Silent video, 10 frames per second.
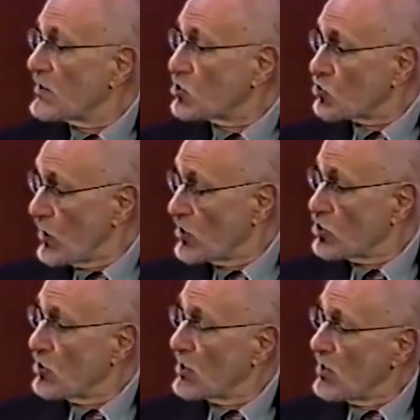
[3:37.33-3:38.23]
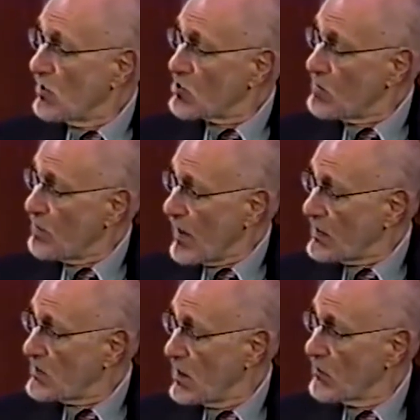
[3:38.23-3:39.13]
a stretch to
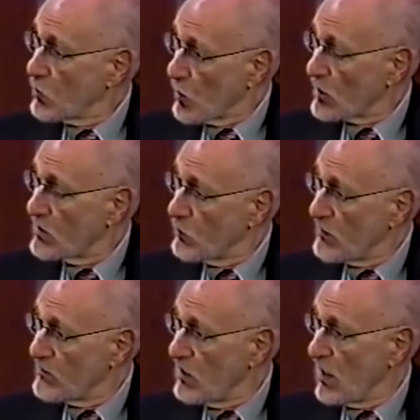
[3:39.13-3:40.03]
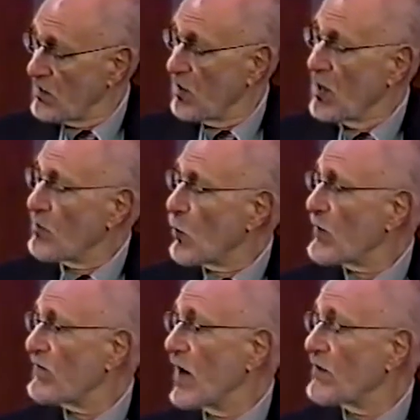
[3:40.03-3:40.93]
maintain the work that we've done, but
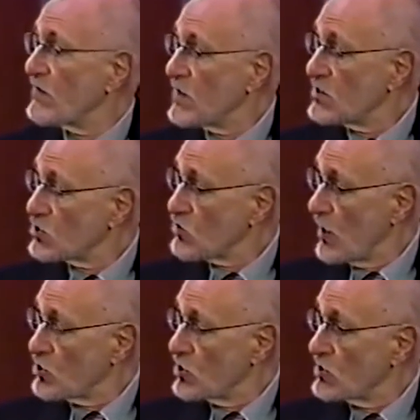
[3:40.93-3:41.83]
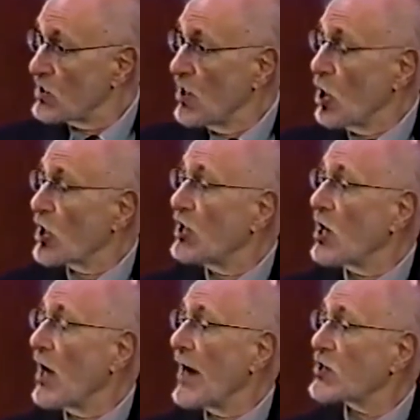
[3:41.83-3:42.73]
we found that these stretches
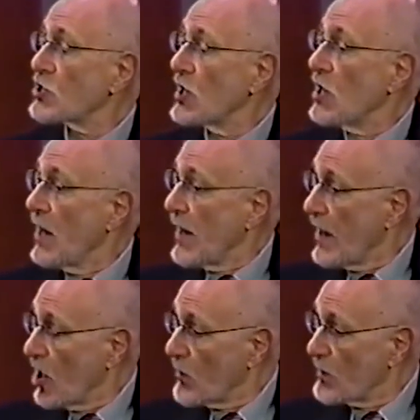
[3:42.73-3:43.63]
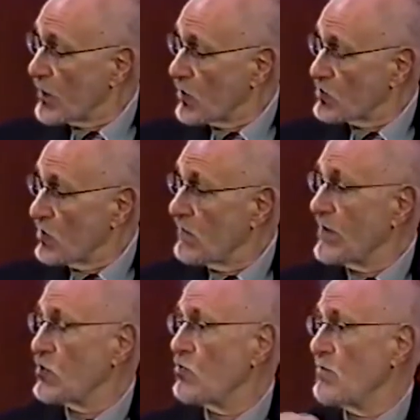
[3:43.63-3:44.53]
can actually help the person
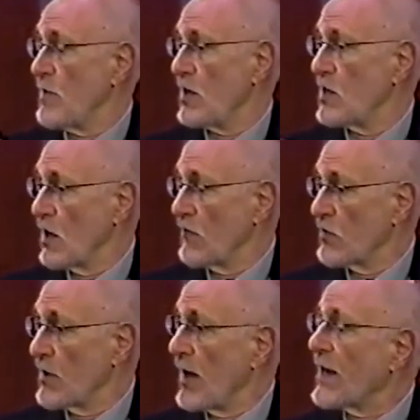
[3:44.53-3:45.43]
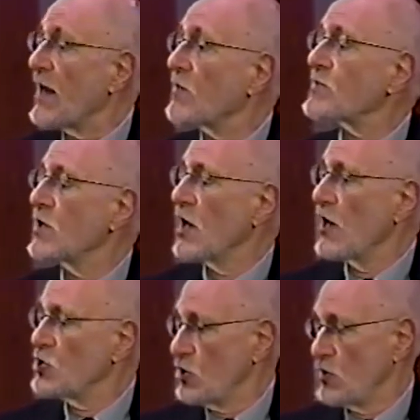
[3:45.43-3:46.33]
if they do many of them, and it helps,
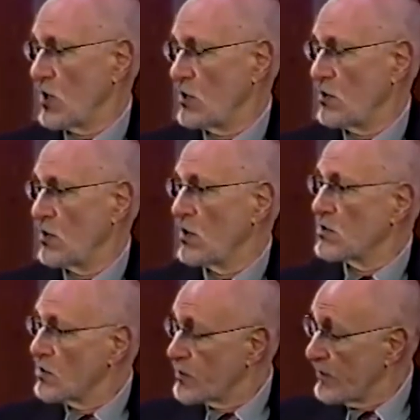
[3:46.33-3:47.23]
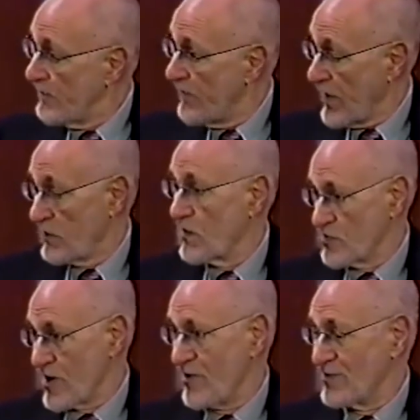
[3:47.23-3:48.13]
as you said, to prevent
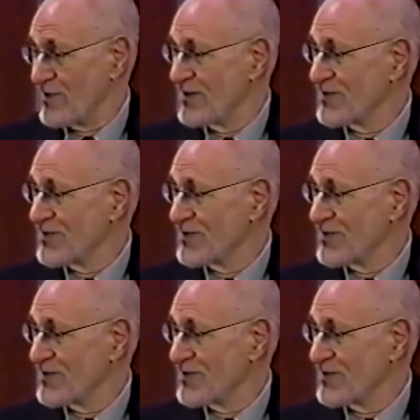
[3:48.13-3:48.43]
the problem.